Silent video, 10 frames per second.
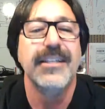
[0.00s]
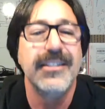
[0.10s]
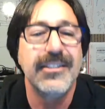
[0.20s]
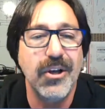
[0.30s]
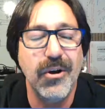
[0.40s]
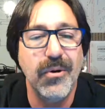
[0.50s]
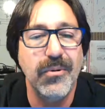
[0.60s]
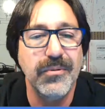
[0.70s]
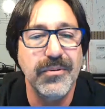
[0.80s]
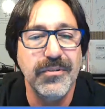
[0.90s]

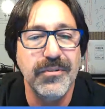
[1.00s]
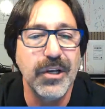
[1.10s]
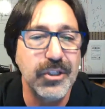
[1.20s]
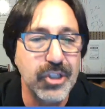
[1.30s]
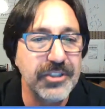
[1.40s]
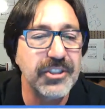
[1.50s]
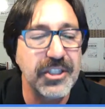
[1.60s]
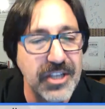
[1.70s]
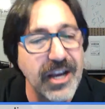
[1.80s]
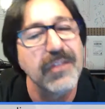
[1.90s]
So the judges
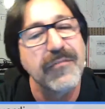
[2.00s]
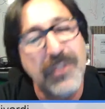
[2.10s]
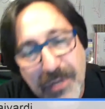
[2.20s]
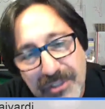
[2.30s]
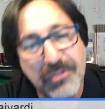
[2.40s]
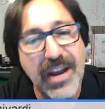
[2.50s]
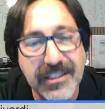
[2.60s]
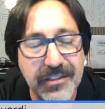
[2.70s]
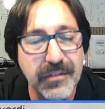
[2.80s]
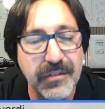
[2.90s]
could tell if you
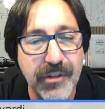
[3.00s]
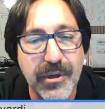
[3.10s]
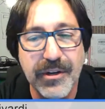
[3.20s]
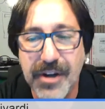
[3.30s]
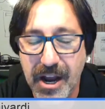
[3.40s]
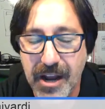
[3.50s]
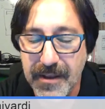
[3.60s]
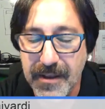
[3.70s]
extracted the fluid or not.